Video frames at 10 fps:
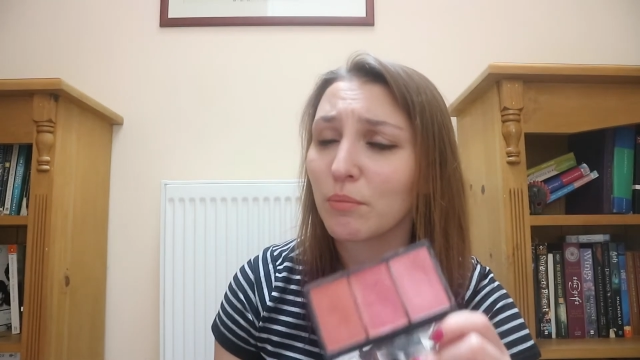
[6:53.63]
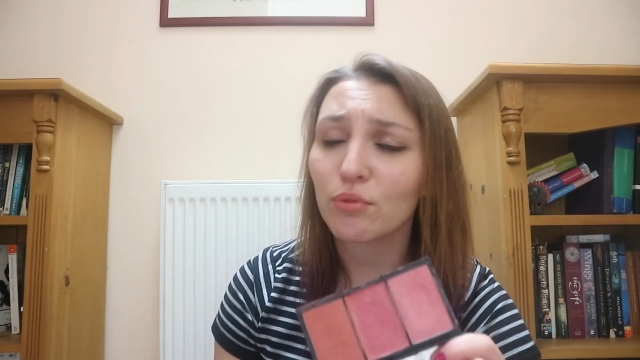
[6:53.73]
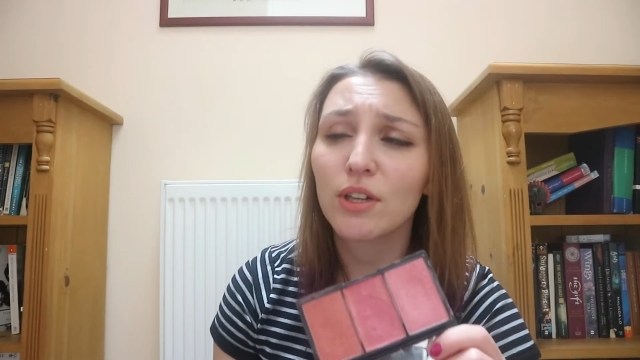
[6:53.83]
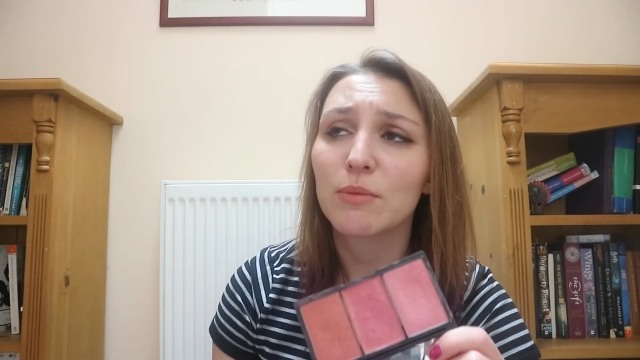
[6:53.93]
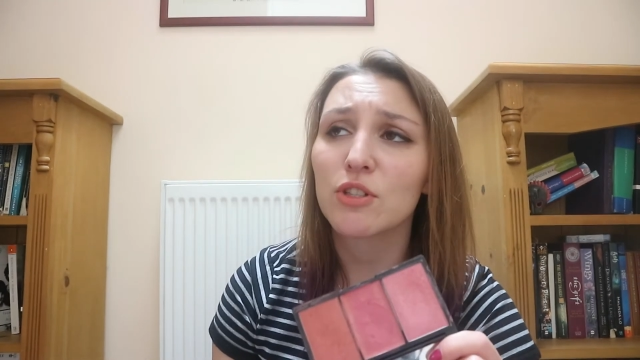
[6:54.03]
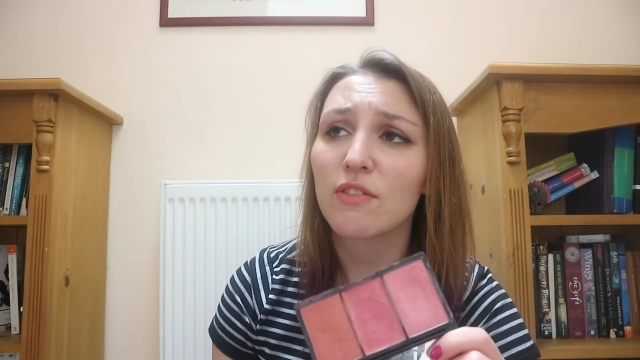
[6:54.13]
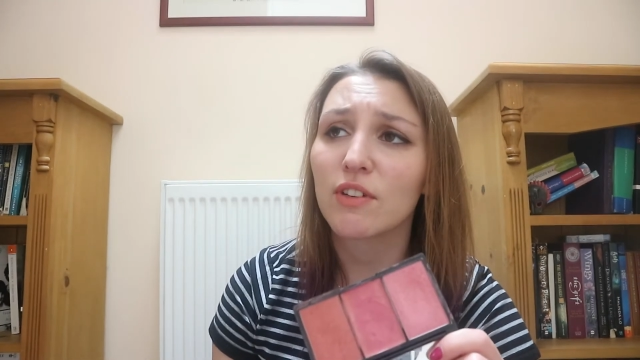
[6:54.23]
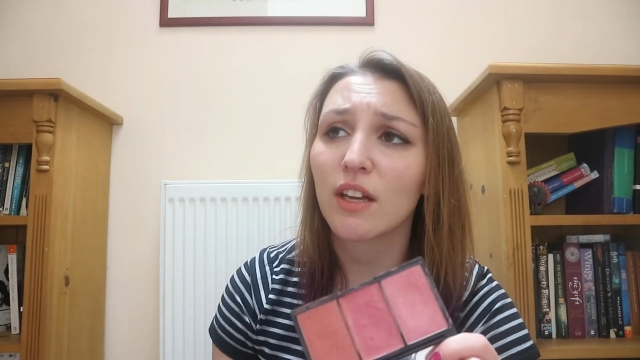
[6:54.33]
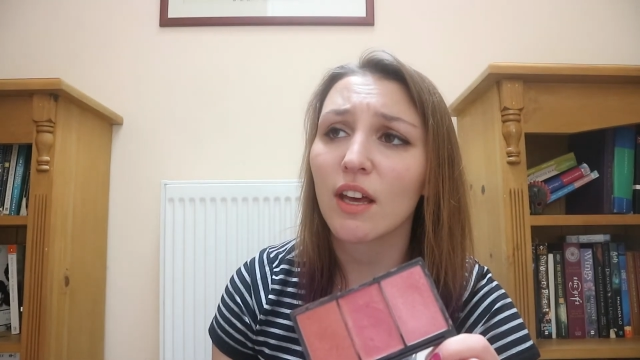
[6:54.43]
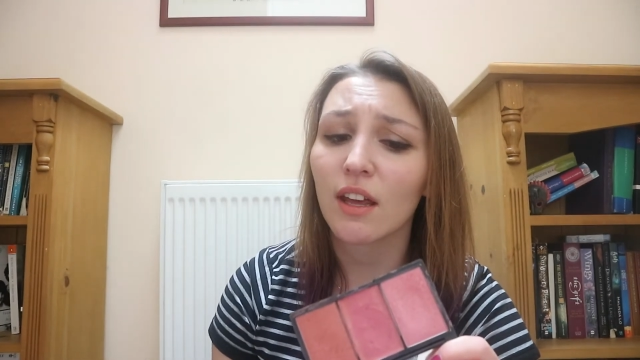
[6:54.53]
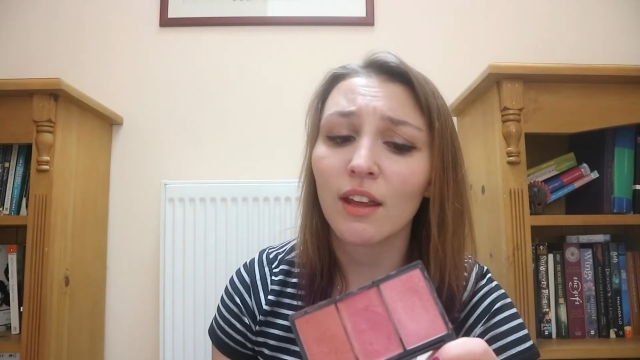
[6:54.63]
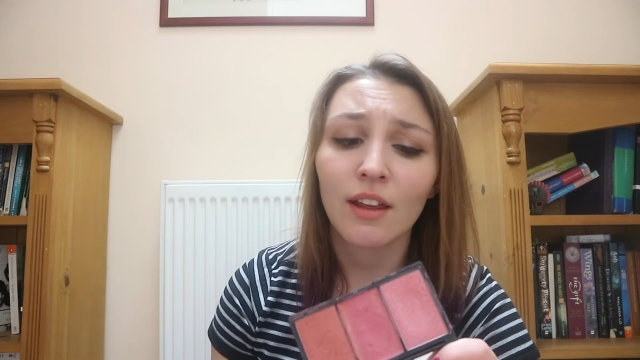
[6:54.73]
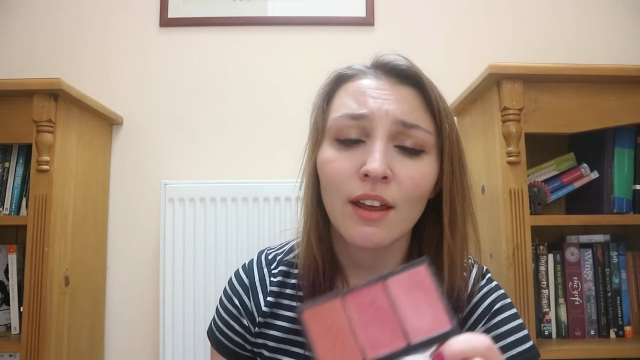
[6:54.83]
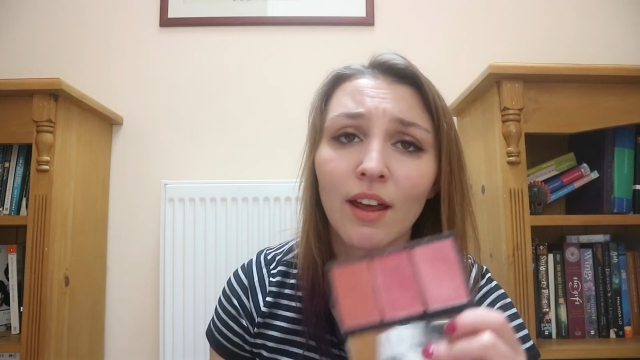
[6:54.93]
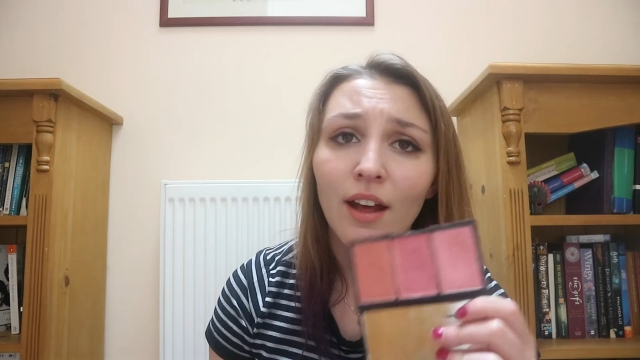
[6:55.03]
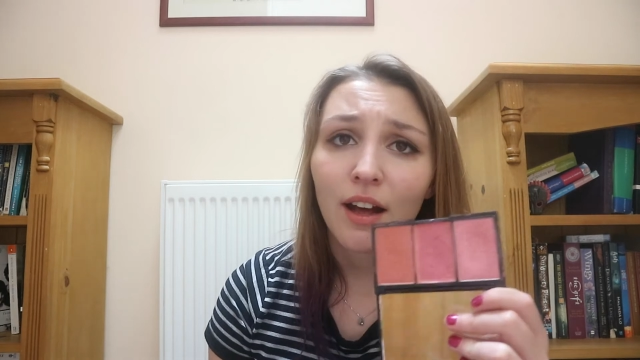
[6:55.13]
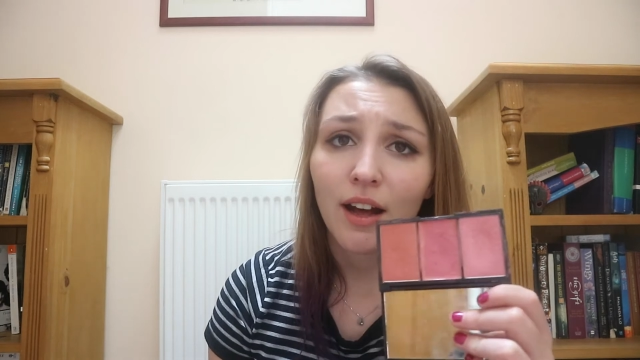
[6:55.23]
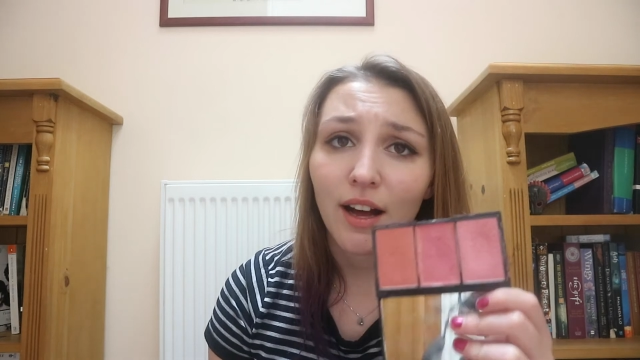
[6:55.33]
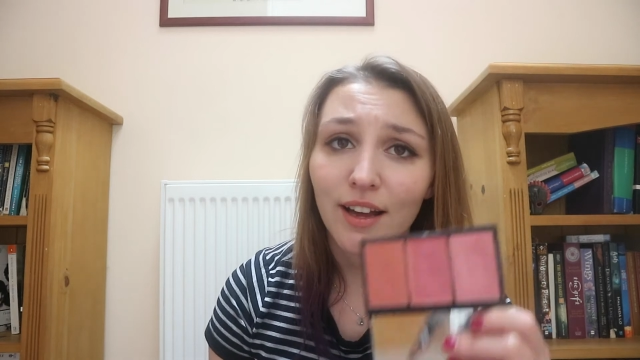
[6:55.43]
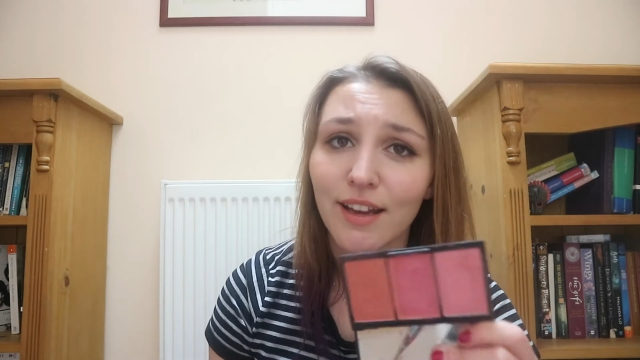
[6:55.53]
pretty much every day
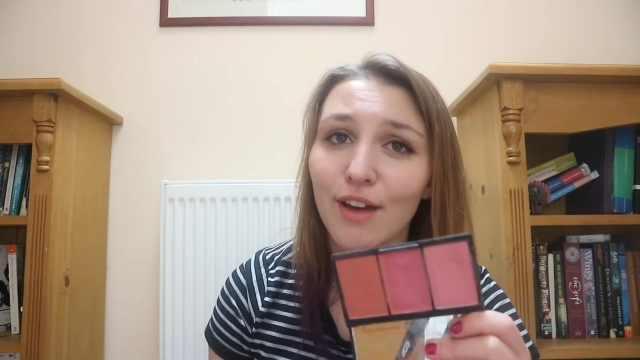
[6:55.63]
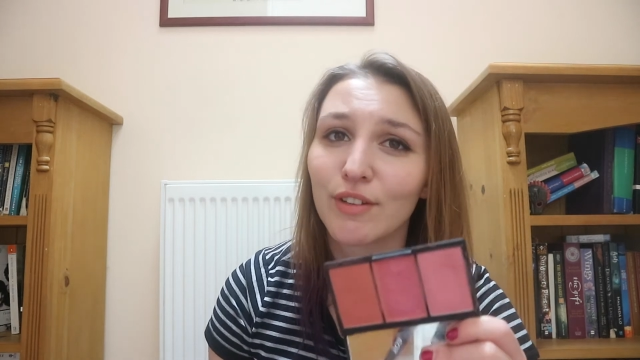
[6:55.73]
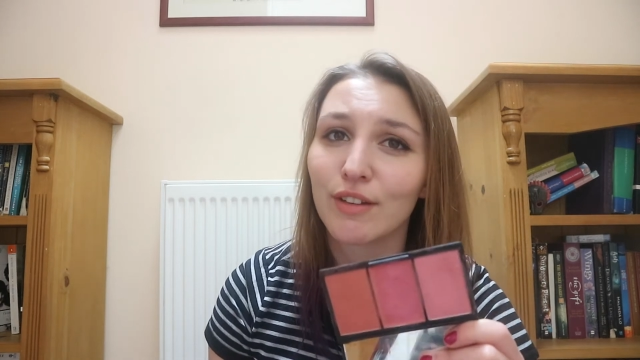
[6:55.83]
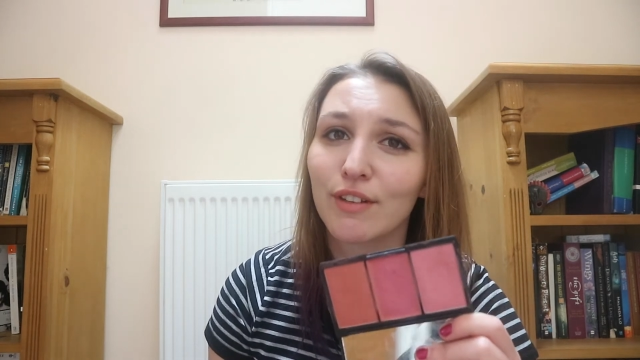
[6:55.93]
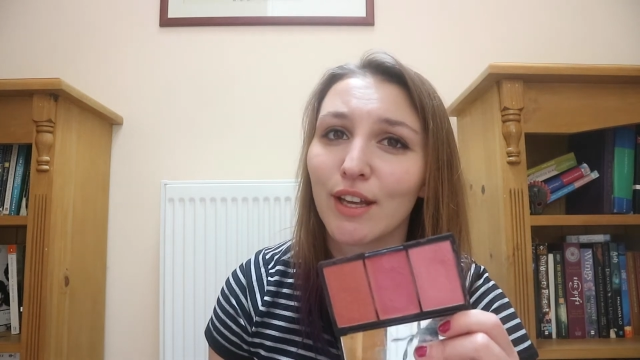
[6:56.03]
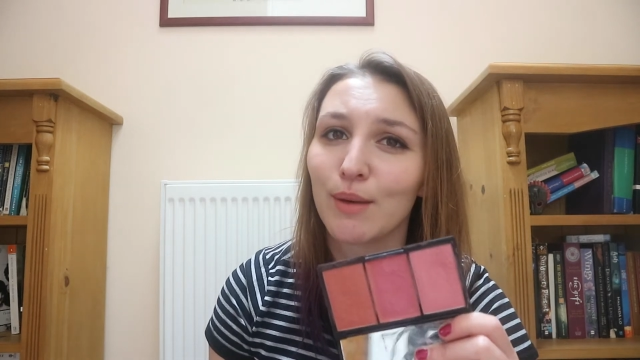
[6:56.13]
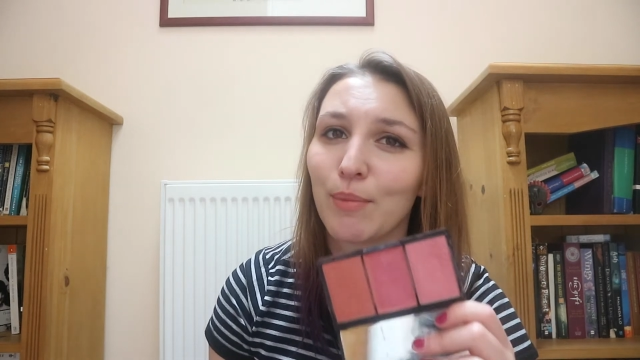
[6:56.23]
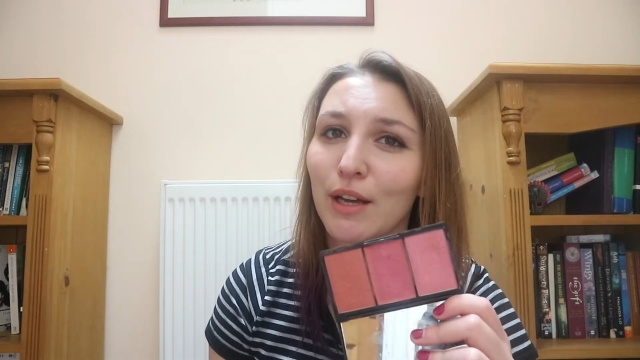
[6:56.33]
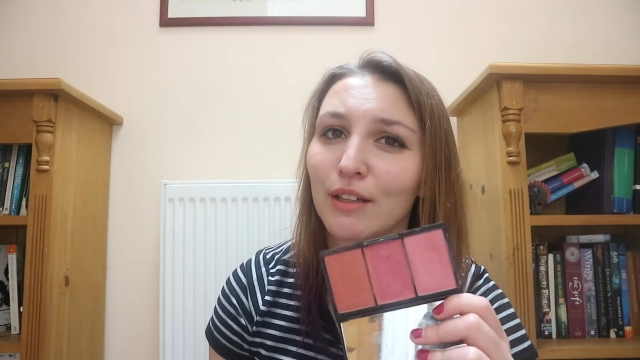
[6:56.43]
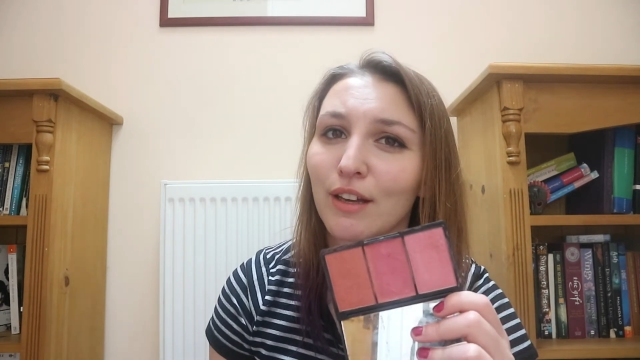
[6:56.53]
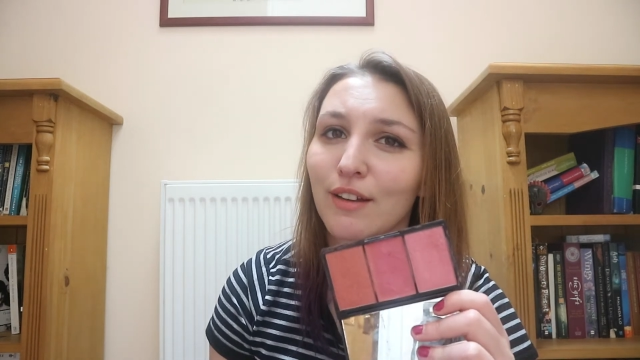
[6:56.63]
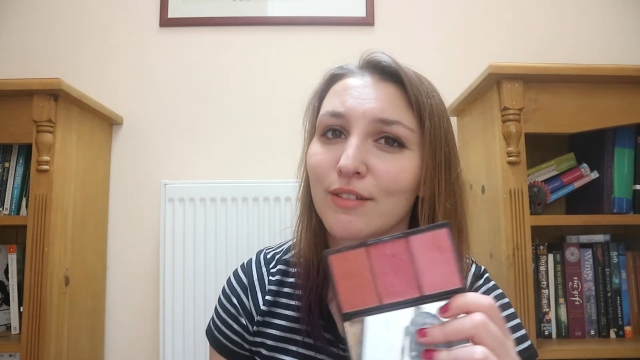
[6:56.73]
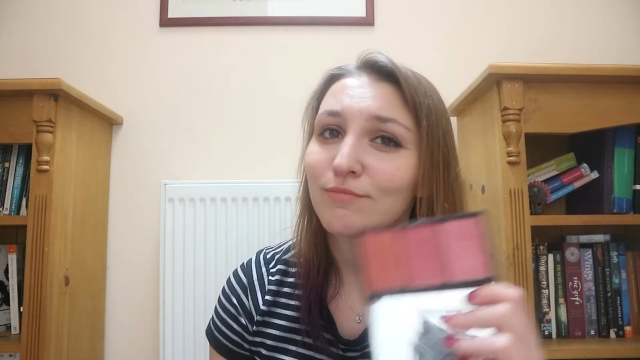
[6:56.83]
and I haven't even hit pan yet.